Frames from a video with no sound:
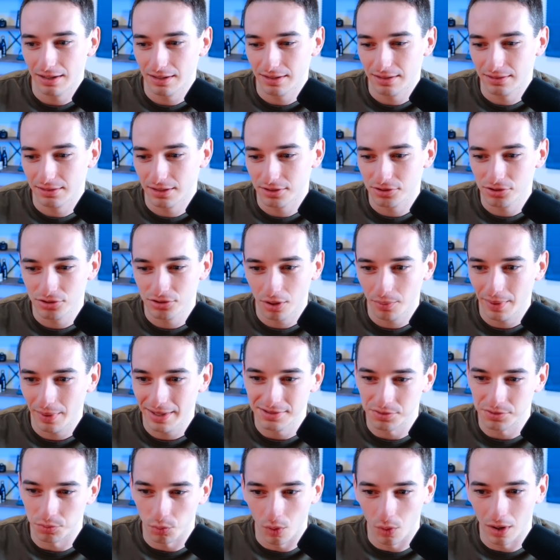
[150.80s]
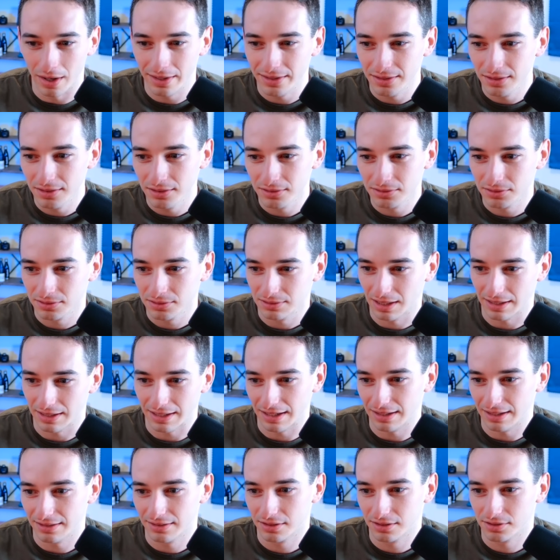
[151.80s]
There's no way it's 1.
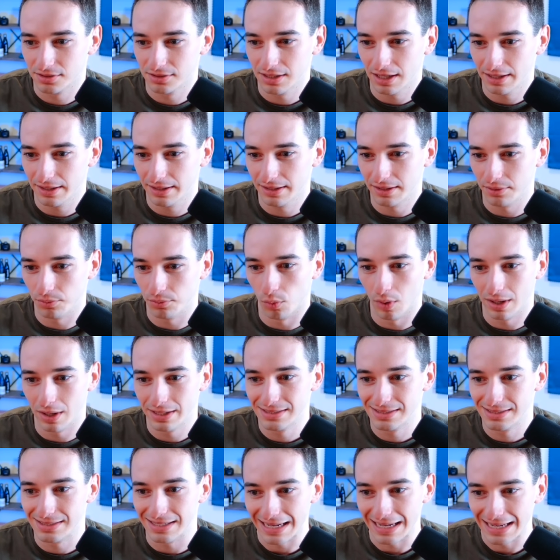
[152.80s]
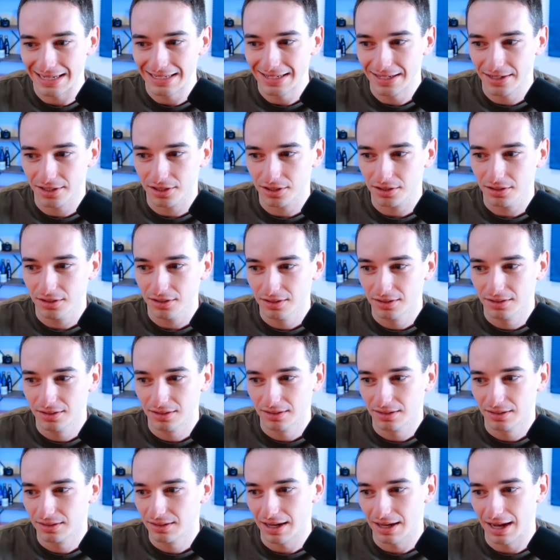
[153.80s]
Like, there's not any 1s in here.
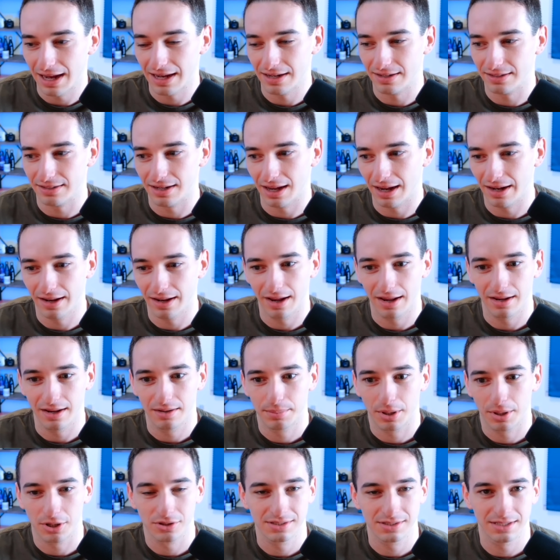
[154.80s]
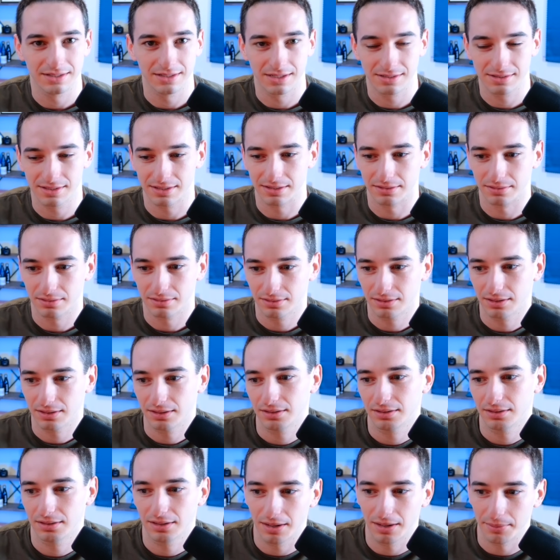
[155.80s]
And percent doesn't,
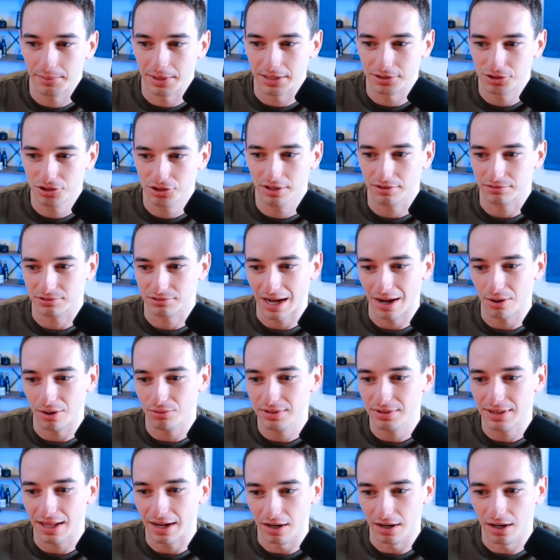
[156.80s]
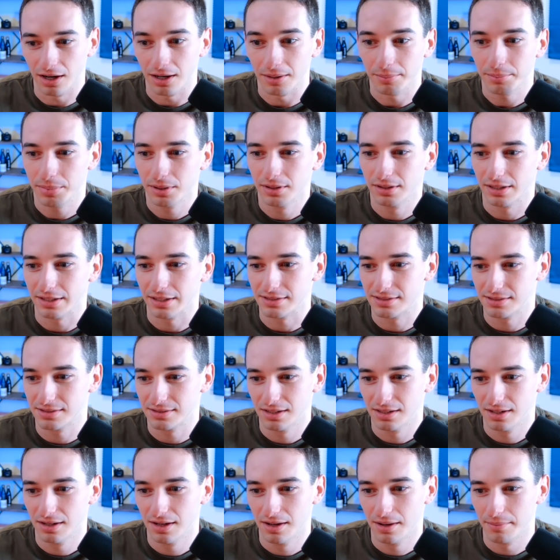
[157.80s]
I mean, it shouldn't round that up. It's
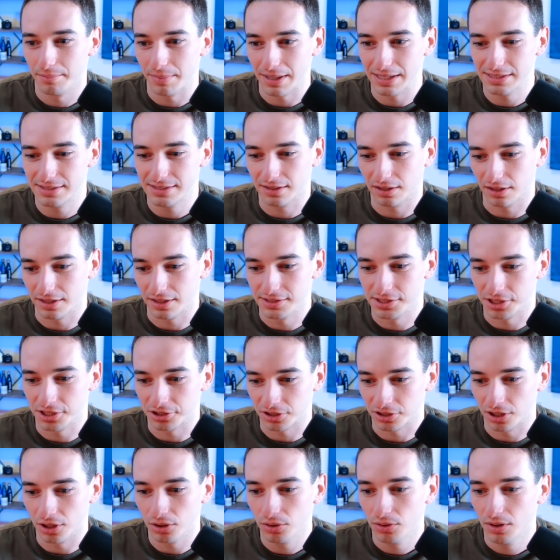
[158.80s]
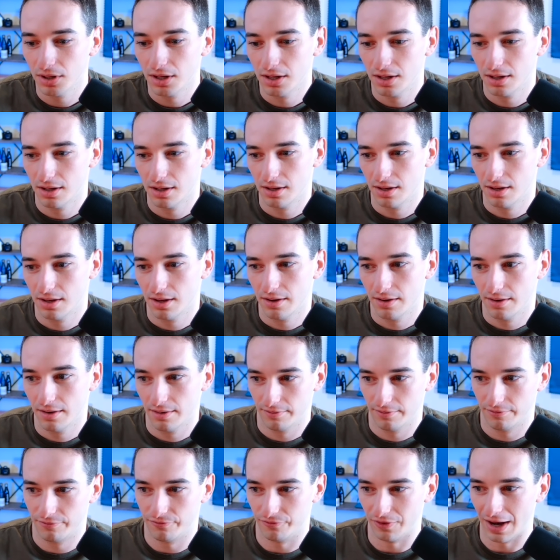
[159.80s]
basically 0.
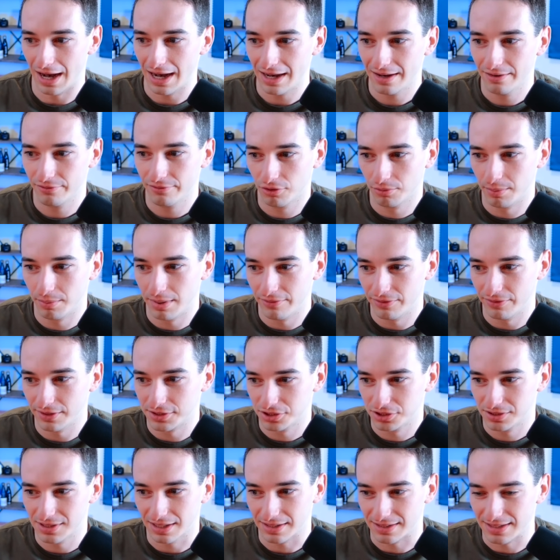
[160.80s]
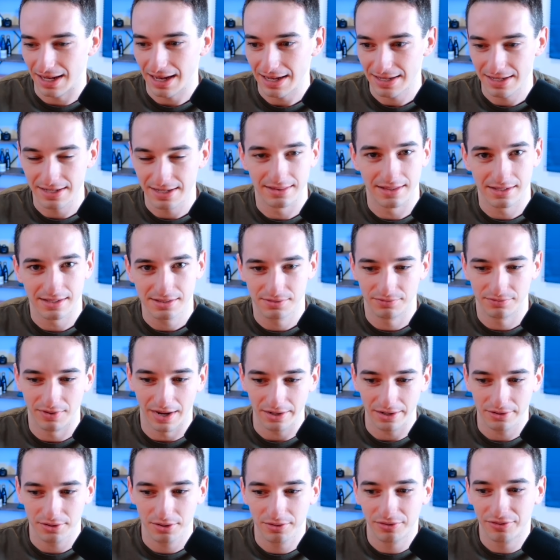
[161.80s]
5 would be if it's just like taking this
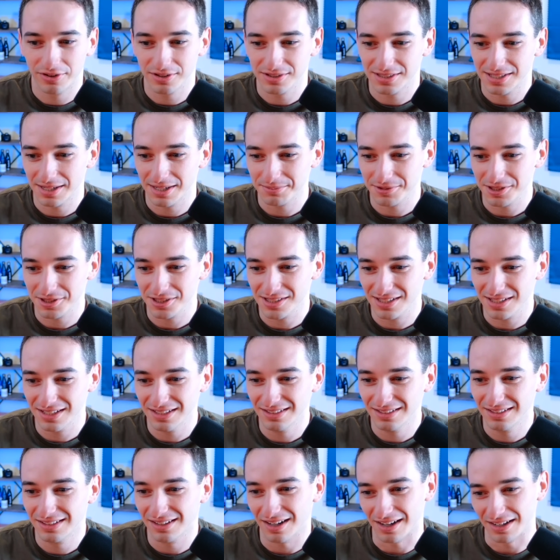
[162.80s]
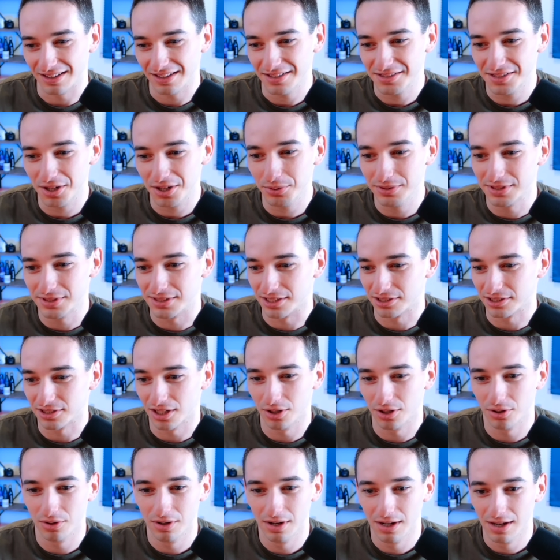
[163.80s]
value for some reason. All right, let's go with
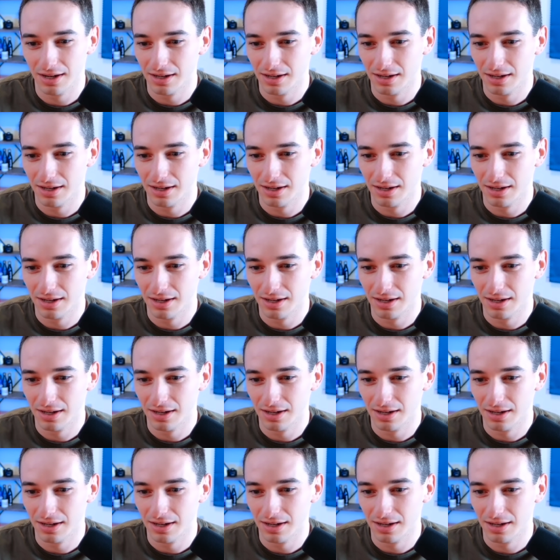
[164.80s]
0.